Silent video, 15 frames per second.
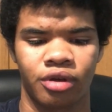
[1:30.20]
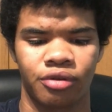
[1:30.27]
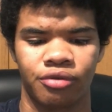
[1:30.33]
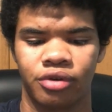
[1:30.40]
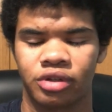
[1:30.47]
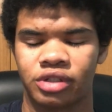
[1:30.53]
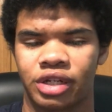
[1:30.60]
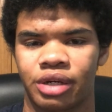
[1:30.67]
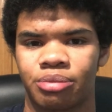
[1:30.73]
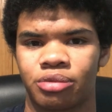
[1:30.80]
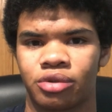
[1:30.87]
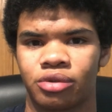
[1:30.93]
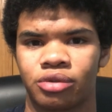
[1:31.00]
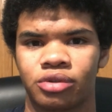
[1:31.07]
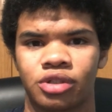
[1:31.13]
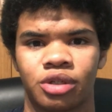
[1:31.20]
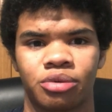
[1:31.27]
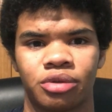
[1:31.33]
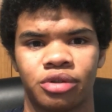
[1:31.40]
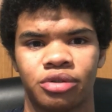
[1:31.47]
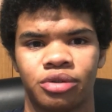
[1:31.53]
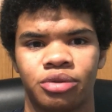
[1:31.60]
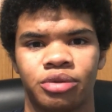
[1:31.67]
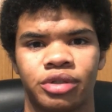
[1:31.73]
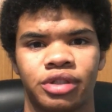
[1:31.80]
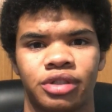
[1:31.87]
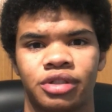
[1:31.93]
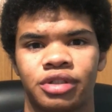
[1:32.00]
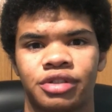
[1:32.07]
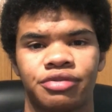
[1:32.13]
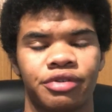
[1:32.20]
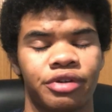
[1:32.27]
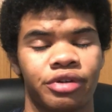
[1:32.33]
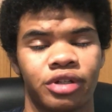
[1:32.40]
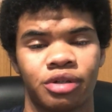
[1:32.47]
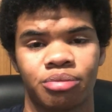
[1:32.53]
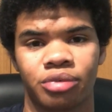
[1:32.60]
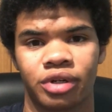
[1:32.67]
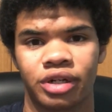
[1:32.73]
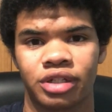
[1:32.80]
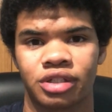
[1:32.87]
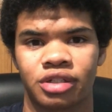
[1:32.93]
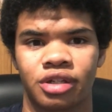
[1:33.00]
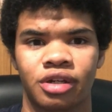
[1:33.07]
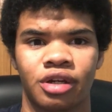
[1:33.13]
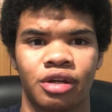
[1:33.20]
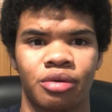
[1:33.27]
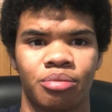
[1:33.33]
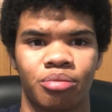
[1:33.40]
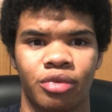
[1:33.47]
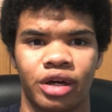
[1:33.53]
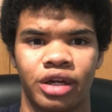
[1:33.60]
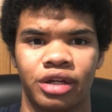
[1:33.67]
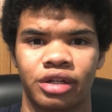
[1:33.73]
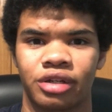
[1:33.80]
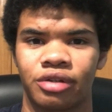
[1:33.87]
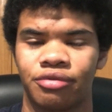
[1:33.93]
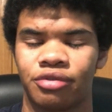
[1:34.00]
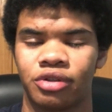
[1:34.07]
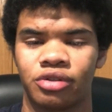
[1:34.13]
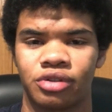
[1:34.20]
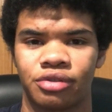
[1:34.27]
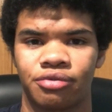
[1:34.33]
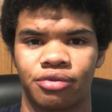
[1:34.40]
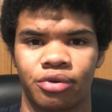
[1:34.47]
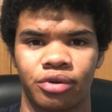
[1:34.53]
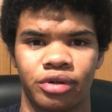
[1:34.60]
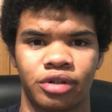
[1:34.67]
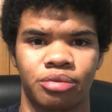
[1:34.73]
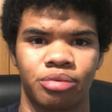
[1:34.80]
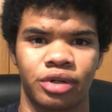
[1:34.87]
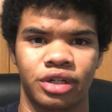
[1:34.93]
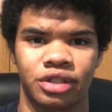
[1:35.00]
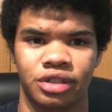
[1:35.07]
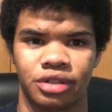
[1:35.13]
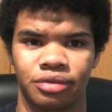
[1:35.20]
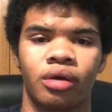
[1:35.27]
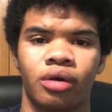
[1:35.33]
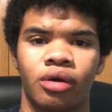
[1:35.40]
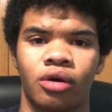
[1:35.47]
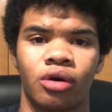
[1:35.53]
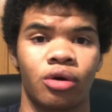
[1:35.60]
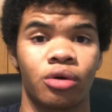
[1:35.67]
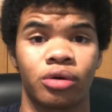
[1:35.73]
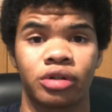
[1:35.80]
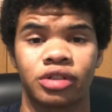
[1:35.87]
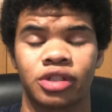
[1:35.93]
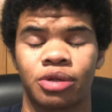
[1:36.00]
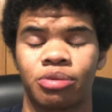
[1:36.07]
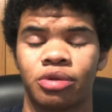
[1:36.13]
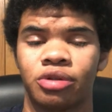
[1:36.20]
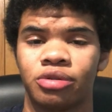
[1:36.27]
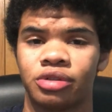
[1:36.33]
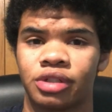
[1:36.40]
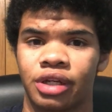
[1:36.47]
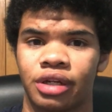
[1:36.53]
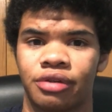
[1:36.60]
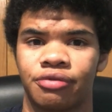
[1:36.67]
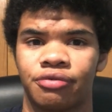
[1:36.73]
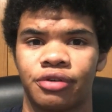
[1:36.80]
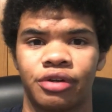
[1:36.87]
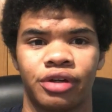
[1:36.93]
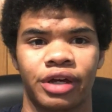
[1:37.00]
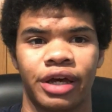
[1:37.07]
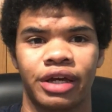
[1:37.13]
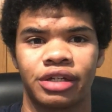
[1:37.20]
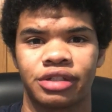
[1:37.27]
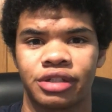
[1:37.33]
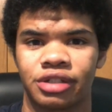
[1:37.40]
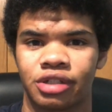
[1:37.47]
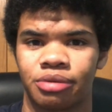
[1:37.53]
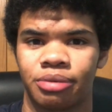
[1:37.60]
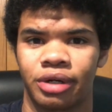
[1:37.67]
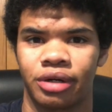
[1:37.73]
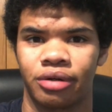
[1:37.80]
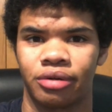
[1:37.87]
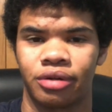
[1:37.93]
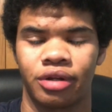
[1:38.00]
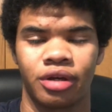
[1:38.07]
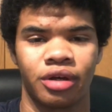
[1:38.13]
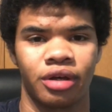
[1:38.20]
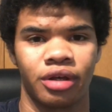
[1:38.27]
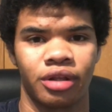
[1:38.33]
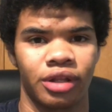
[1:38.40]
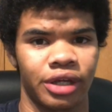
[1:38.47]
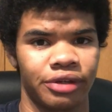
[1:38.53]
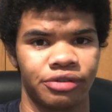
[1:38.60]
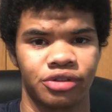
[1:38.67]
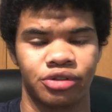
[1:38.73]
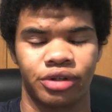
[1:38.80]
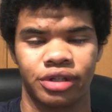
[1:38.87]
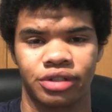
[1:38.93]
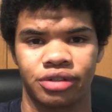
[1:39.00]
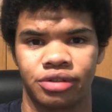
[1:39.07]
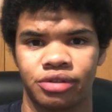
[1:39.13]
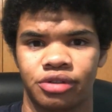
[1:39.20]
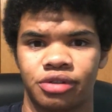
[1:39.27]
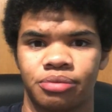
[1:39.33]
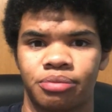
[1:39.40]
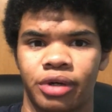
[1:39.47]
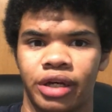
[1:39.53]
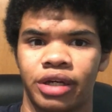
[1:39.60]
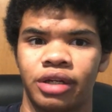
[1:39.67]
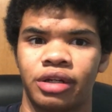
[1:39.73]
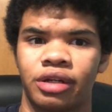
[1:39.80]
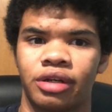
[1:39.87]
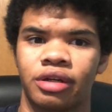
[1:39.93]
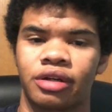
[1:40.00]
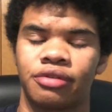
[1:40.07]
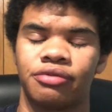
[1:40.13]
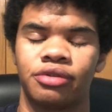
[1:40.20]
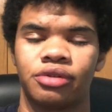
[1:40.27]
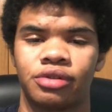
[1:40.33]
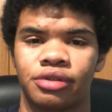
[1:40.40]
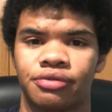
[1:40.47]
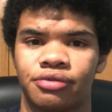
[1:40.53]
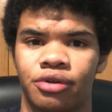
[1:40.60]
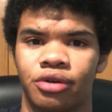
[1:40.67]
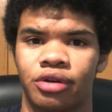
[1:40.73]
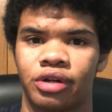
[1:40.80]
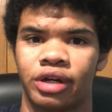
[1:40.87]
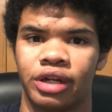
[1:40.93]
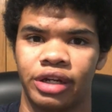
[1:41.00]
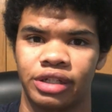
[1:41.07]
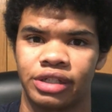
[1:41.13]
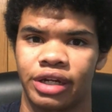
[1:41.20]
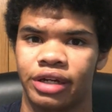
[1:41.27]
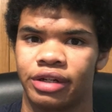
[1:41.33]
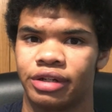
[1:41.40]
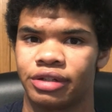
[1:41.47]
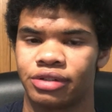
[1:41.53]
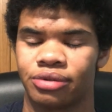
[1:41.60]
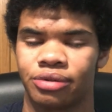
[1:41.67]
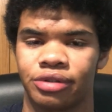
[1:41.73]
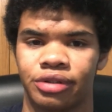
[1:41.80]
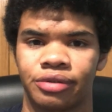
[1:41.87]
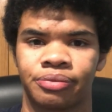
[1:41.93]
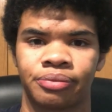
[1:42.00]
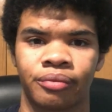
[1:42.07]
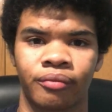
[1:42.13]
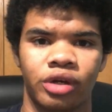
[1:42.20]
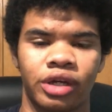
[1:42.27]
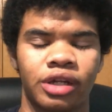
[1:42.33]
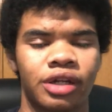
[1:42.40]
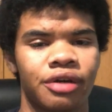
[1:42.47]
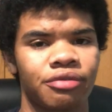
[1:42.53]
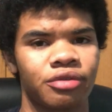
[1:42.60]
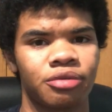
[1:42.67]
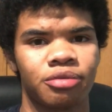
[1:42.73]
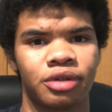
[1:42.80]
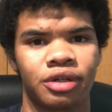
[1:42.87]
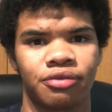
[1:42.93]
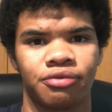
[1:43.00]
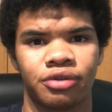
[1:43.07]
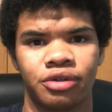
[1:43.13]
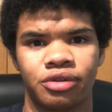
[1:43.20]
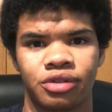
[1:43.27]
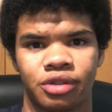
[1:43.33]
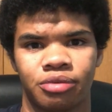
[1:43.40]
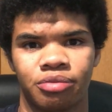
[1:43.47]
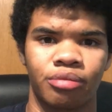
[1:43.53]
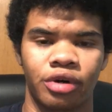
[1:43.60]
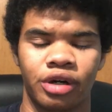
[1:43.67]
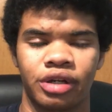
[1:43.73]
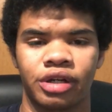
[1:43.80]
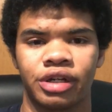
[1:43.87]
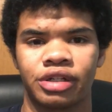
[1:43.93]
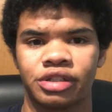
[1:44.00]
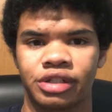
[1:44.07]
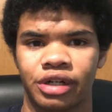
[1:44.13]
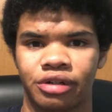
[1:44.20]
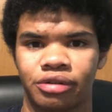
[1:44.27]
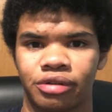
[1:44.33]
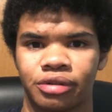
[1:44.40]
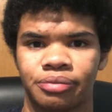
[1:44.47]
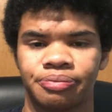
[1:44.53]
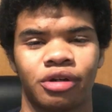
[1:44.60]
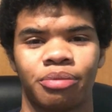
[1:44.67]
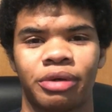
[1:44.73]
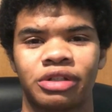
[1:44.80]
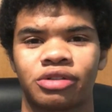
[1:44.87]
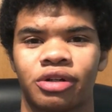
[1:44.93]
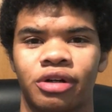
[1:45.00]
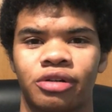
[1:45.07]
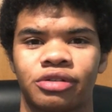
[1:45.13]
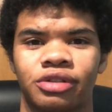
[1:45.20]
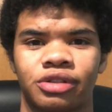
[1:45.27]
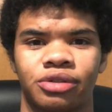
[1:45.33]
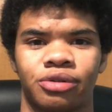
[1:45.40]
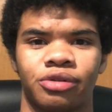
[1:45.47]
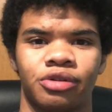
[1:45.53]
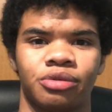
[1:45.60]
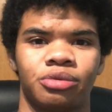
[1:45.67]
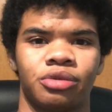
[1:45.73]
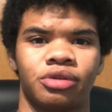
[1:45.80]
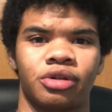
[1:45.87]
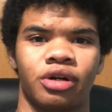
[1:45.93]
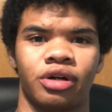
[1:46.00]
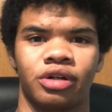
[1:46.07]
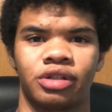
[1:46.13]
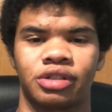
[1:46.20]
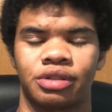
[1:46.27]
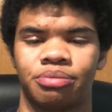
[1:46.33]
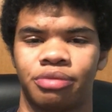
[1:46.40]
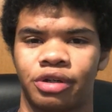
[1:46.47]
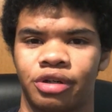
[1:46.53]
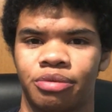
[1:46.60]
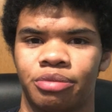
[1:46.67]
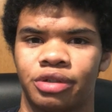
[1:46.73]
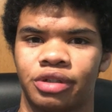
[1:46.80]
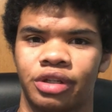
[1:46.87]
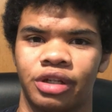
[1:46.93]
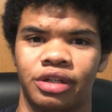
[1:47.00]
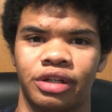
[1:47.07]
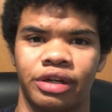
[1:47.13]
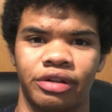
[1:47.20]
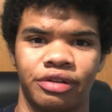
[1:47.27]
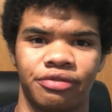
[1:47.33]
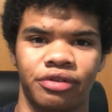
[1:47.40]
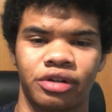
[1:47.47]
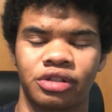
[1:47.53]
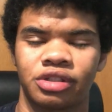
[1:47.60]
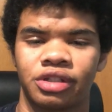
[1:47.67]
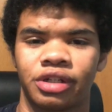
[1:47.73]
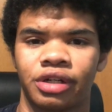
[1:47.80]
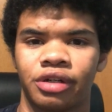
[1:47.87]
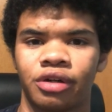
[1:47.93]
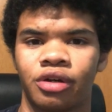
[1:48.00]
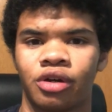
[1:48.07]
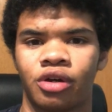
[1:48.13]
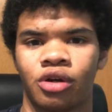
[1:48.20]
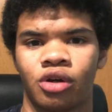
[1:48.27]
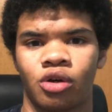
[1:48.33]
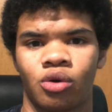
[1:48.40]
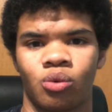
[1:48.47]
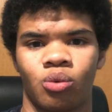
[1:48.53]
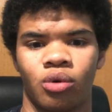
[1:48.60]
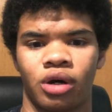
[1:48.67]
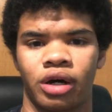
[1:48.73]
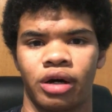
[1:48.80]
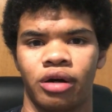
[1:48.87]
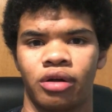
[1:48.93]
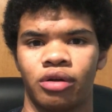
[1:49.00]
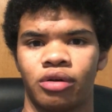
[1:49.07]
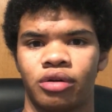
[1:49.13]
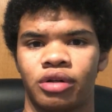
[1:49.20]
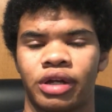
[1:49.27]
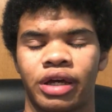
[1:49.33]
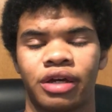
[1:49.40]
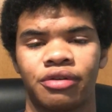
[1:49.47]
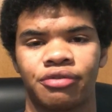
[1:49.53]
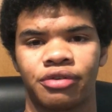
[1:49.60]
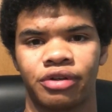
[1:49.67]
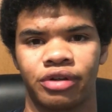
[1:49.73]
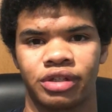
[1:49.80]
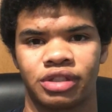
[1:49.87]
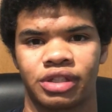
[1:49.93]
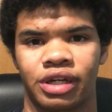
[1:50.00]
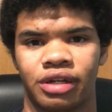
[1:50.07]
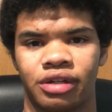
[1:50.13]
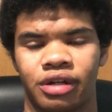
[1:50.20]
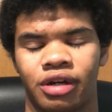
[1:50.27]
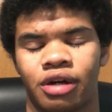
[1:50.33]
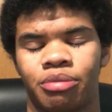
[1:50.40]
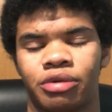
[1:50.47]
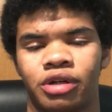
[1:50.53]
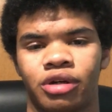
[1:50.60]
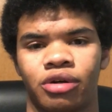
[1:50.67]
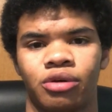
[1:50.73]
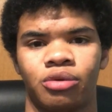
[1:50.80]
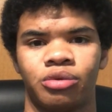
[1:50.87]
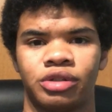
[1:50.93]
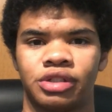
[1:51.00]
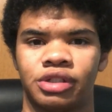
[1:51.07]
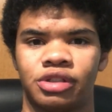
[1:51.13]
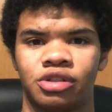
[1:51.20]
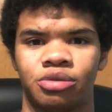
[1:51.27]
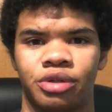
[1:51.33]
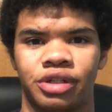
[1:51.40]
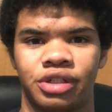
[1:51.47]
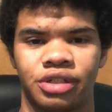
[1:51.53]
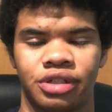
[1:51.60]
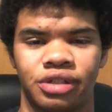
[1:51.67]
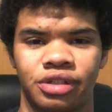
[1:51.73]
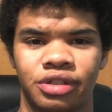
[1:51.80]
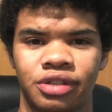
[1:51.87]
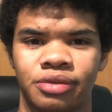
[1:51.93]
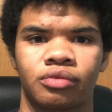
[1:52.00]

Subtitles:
For example, someone who is feeling depressed might confuse it for depression, or someone who's feeling anxious about life stressors might confuse it for an anxiety disorder. It can definitely be confusing, but in general, a mental health disorder will cause impairment in daily functioning, while negative feelings tend to come and go with situations.